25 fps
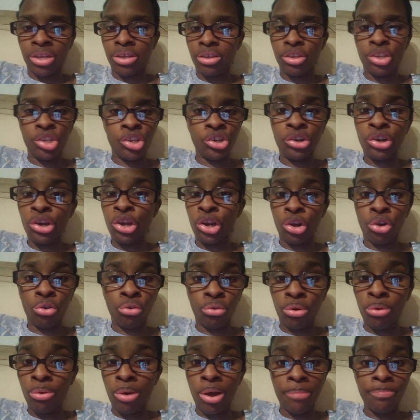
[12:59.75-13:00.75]
you're going to
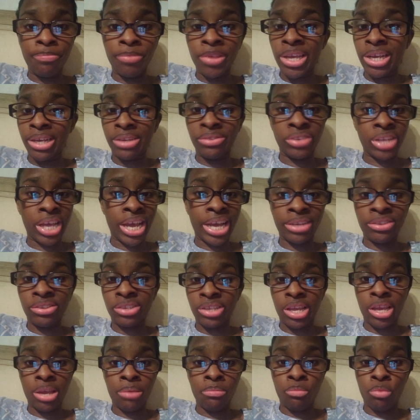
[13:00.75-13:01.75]
grow up the exact
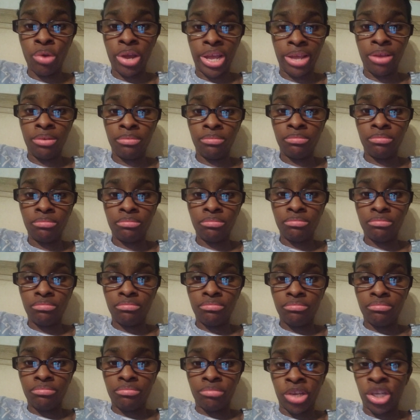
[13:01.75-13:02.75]
same way
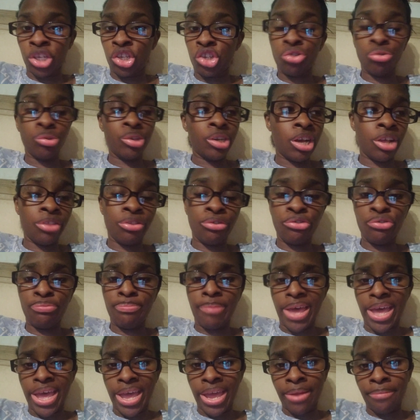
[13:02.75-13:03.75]
and treat others
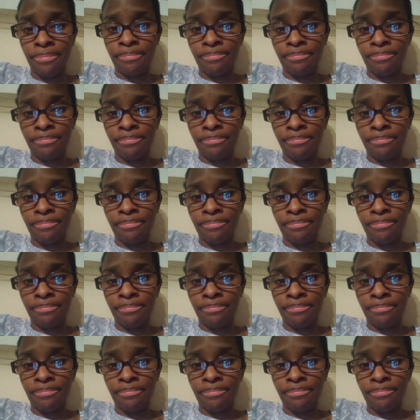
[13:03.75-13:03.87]
bad.